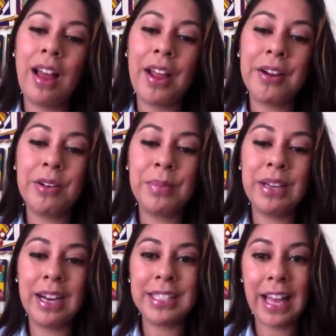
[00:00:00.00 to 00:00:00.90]
I hope you
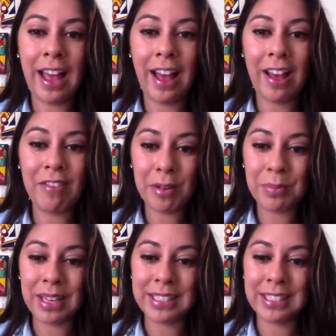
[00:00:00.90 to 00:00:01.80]
guys have a
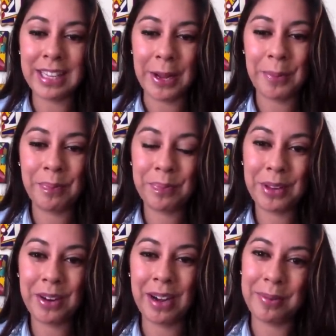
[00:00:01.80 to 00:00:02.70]
blessed day.
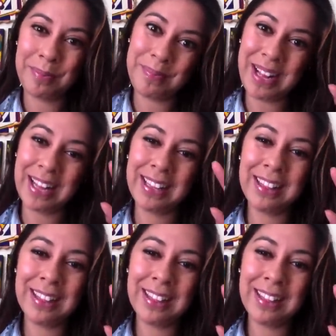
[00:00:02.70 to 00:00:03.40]
Alright, bye.